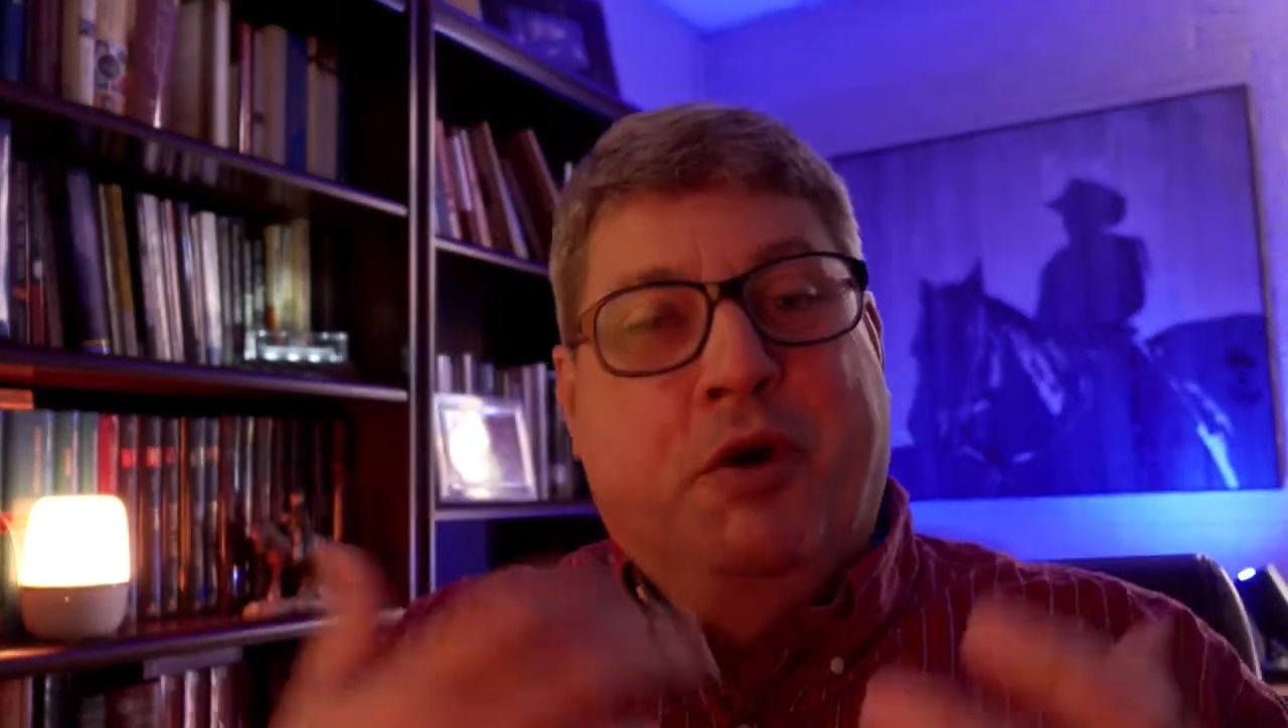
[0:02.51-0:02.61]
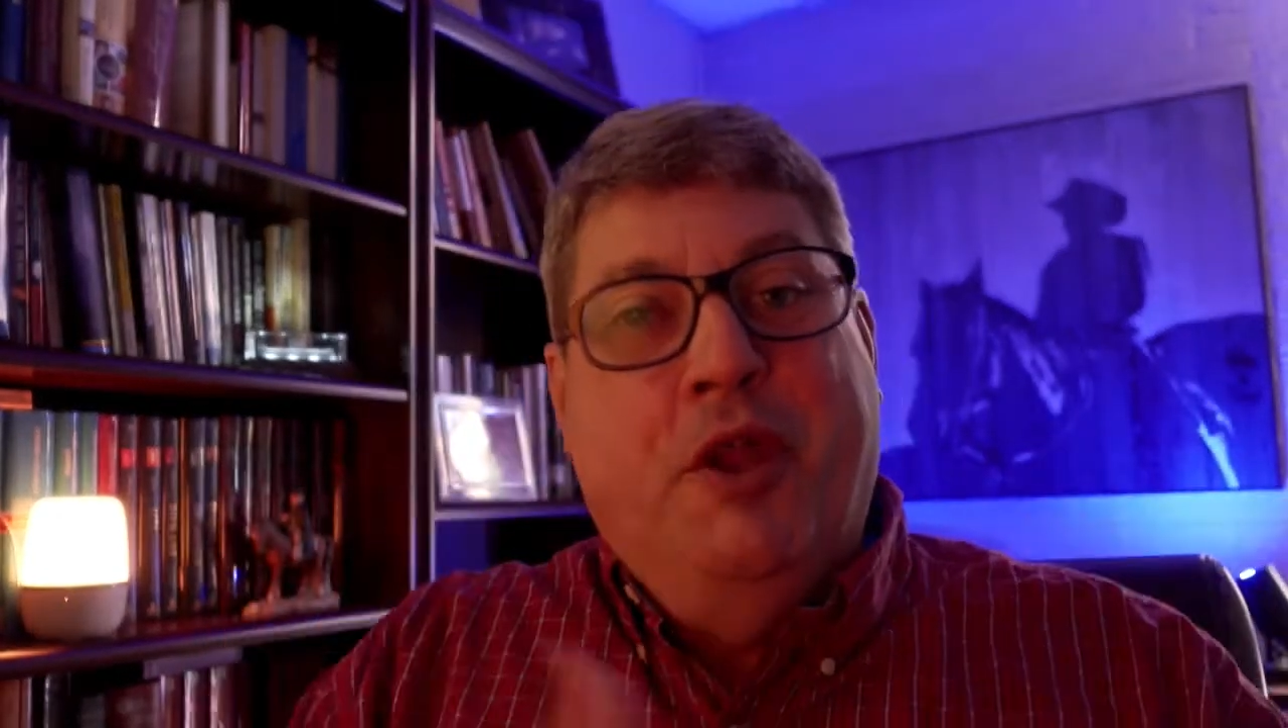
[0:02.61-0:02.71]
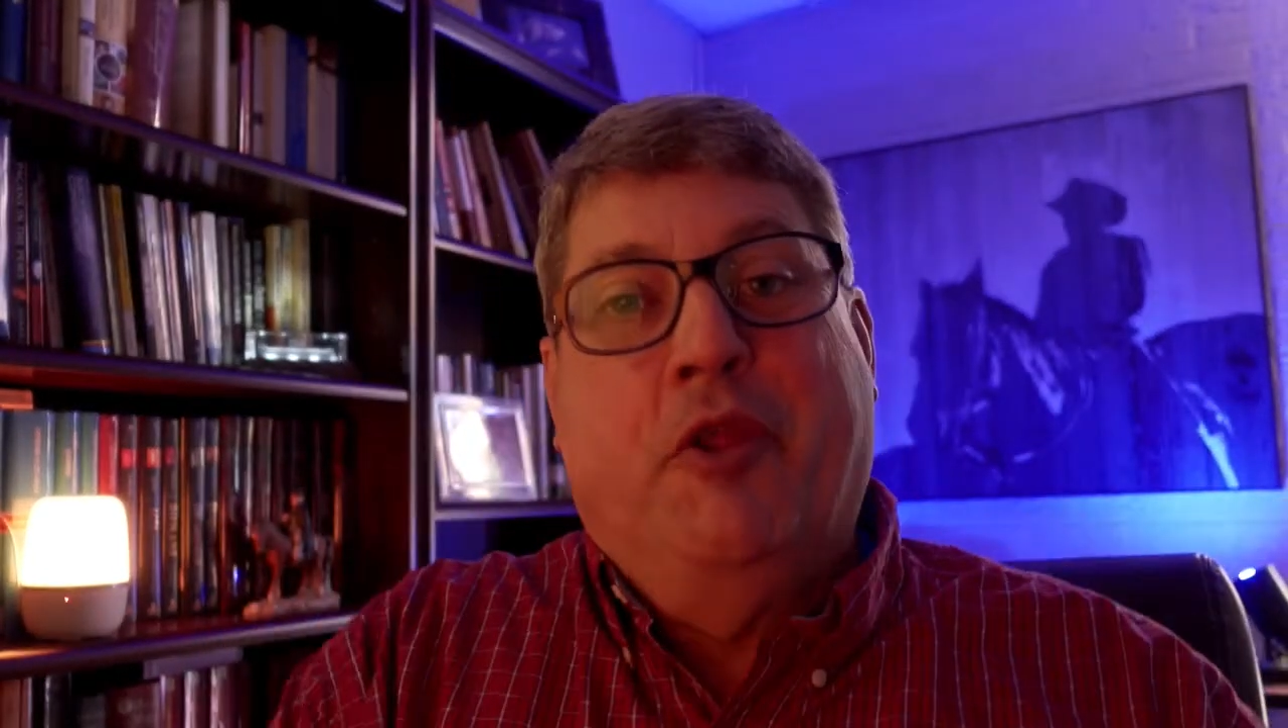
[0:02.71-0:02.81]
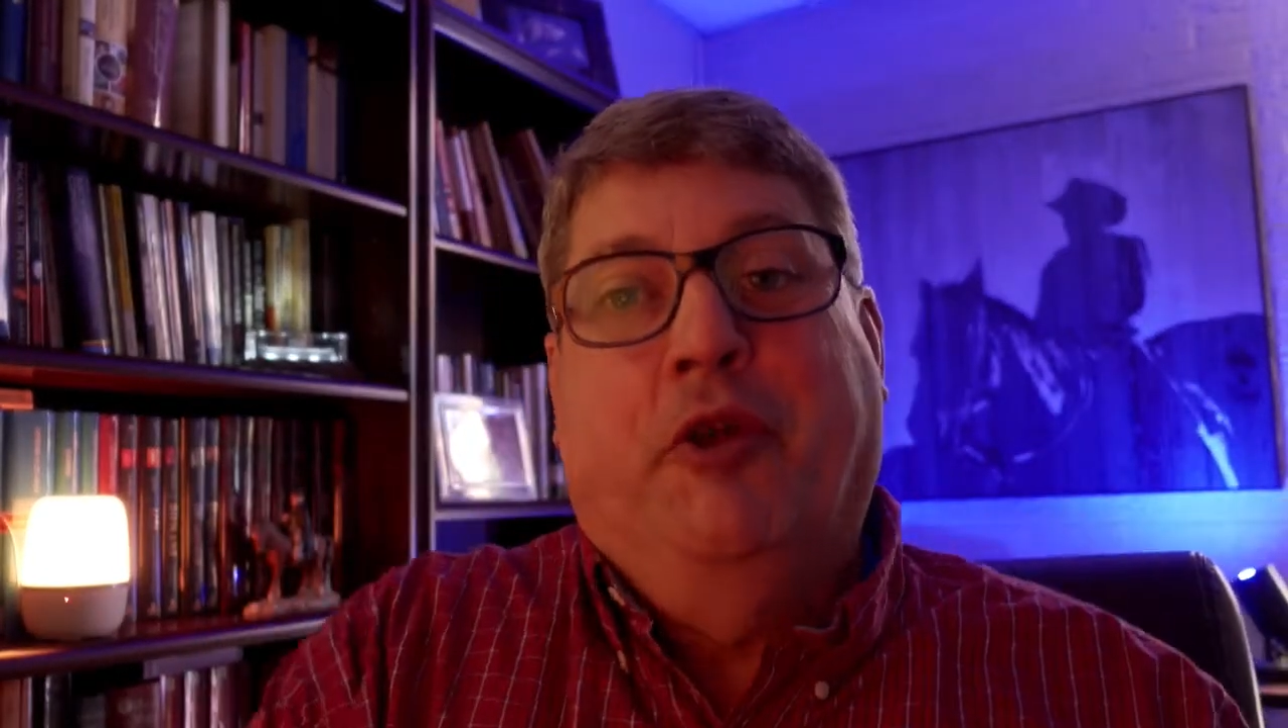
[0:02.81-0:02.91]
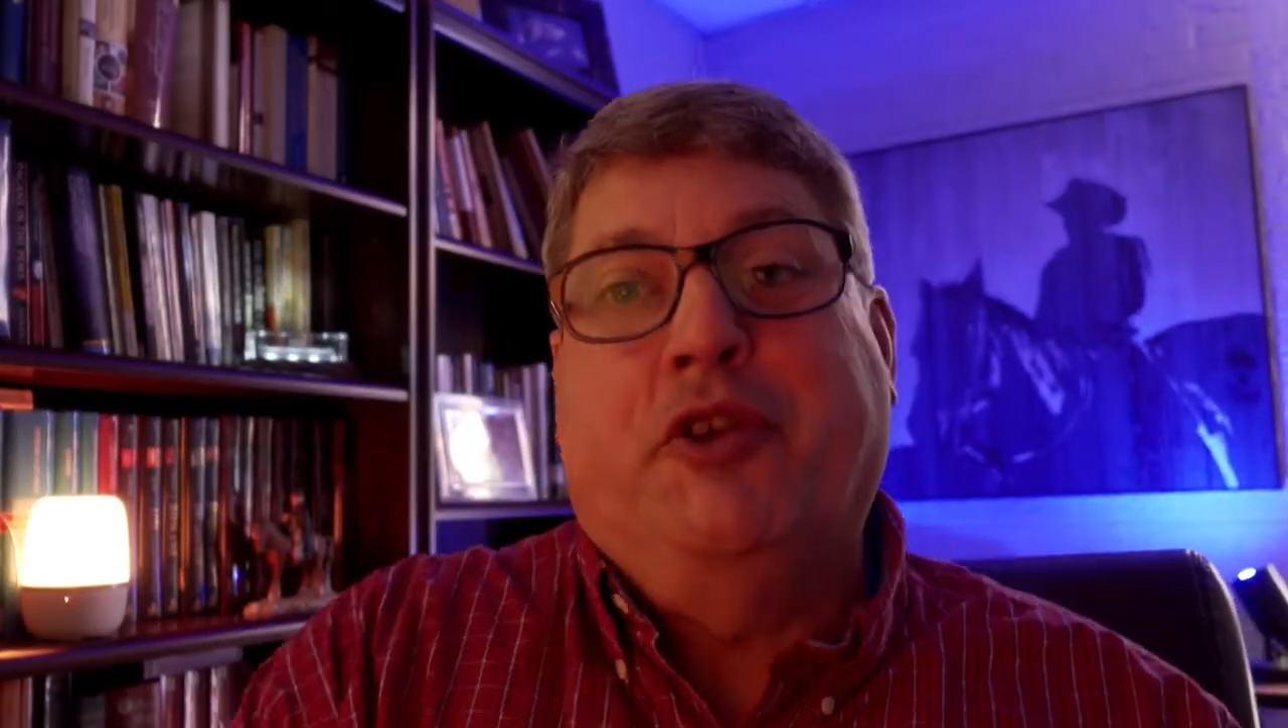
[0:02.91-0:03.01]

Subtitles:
another